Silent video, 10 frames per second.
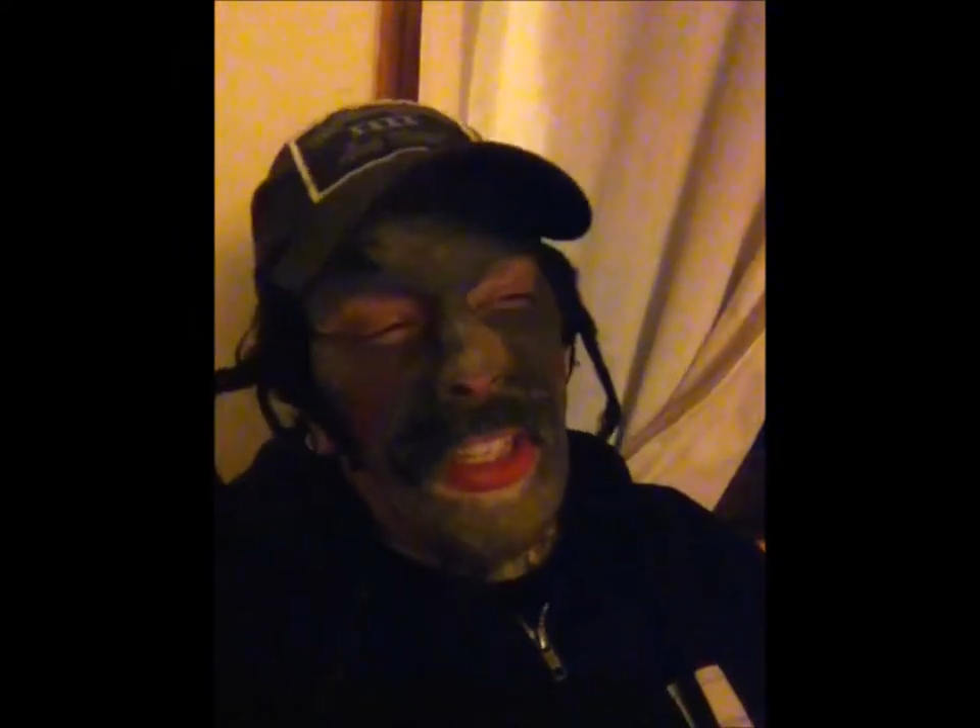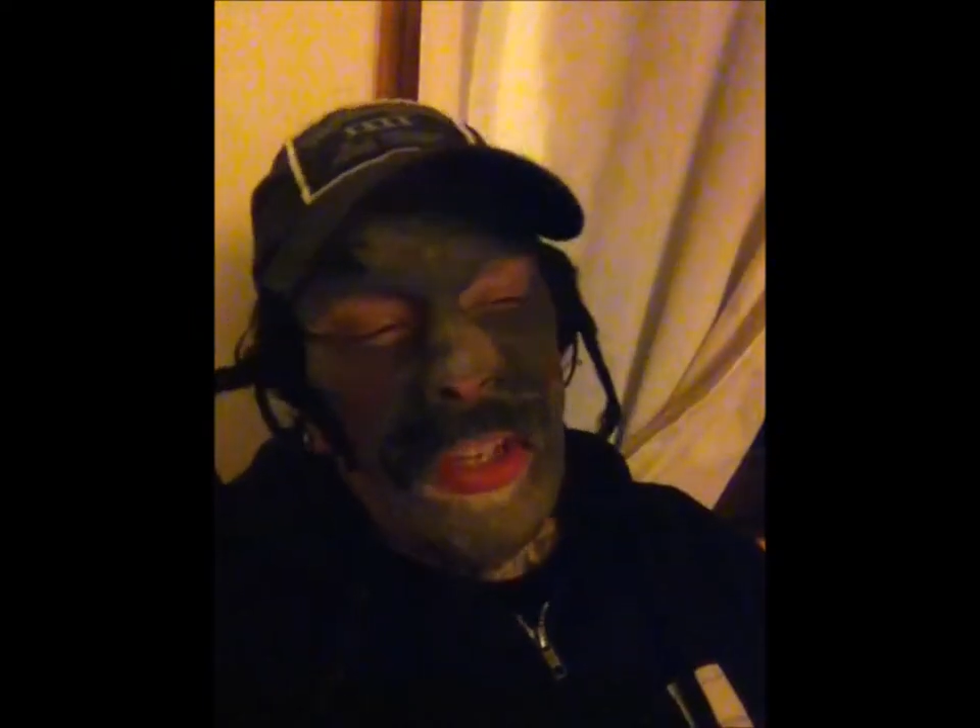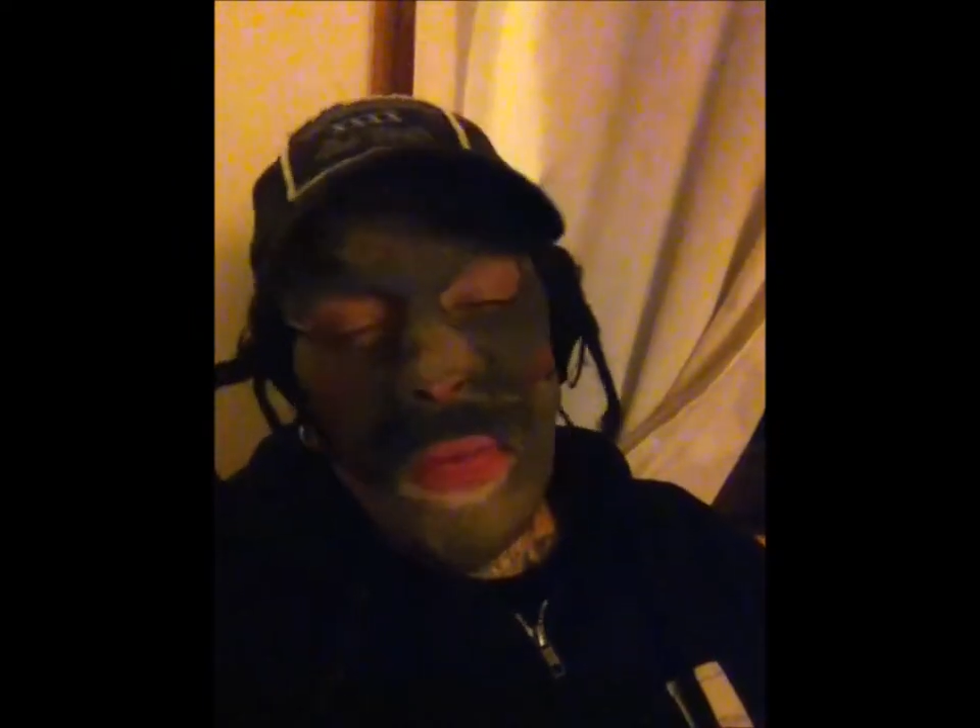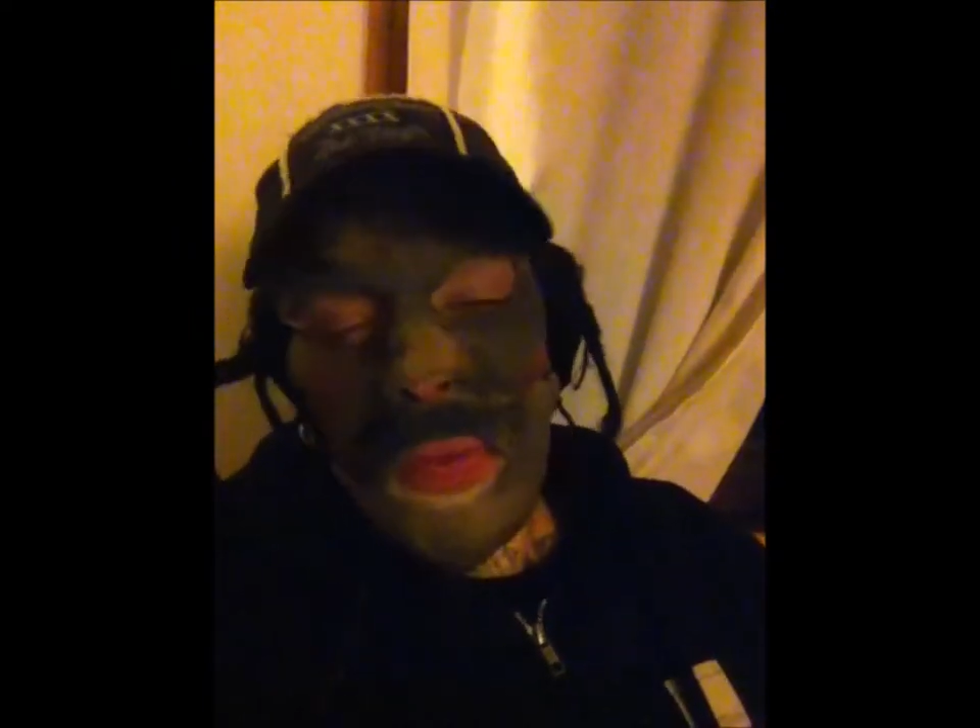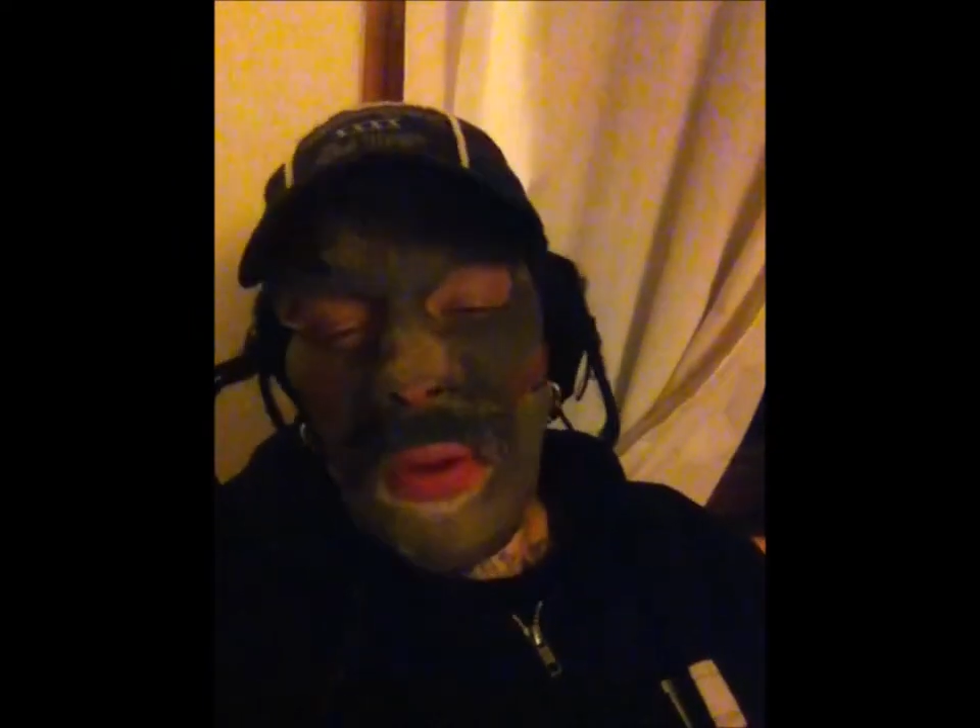
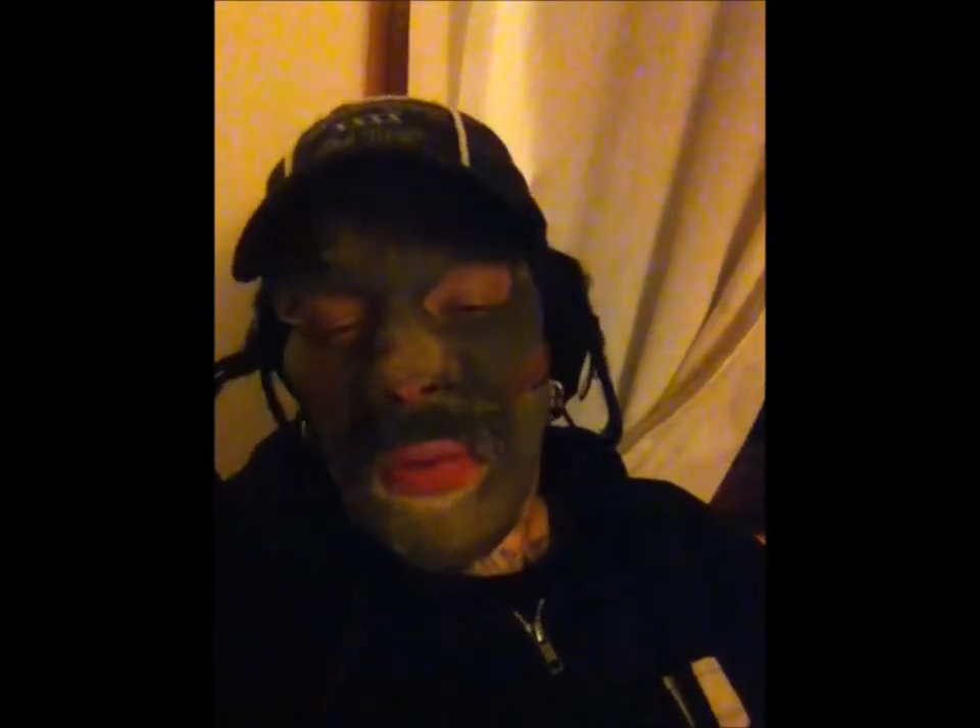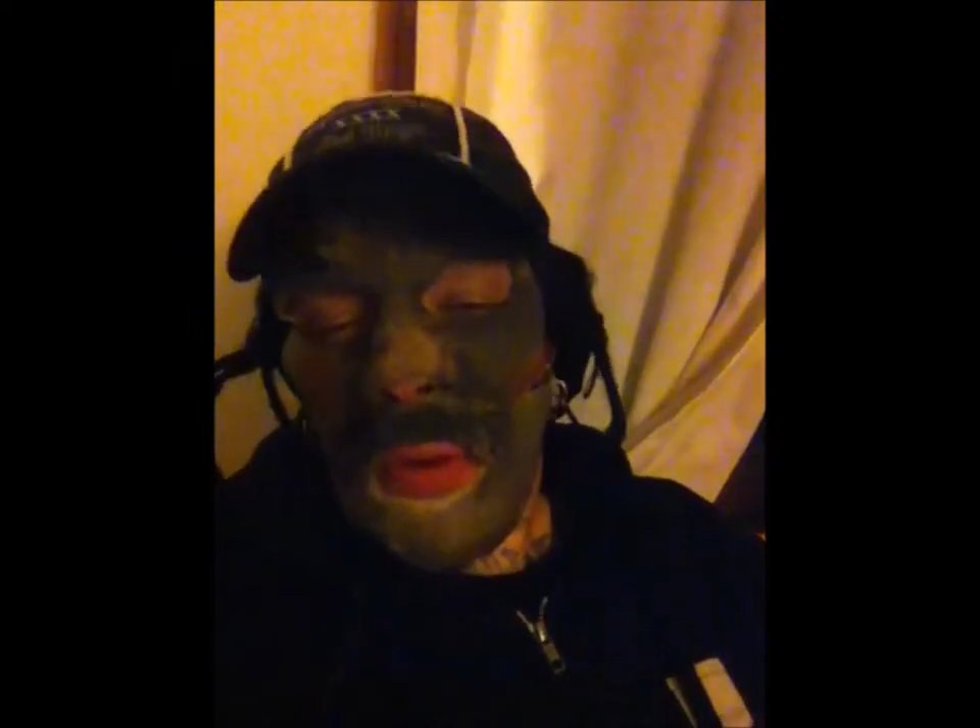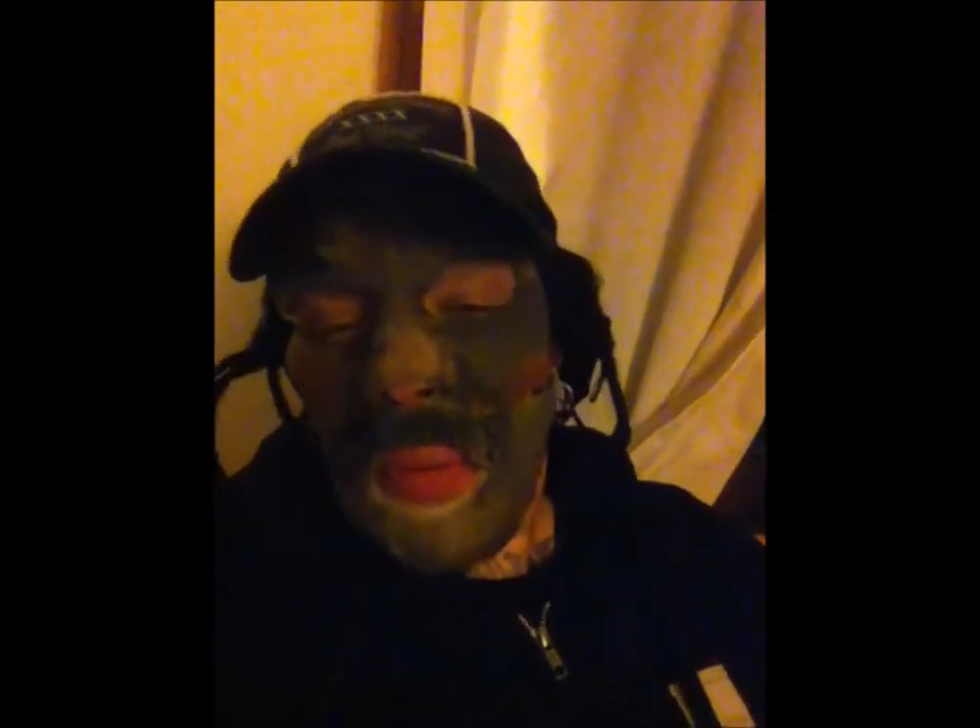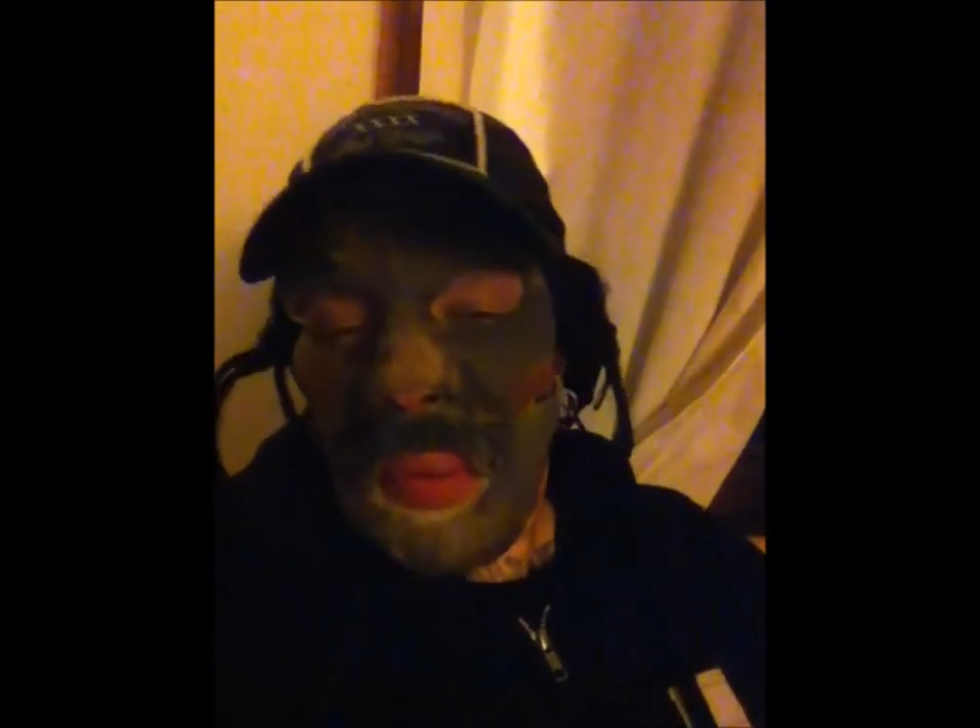shit flow from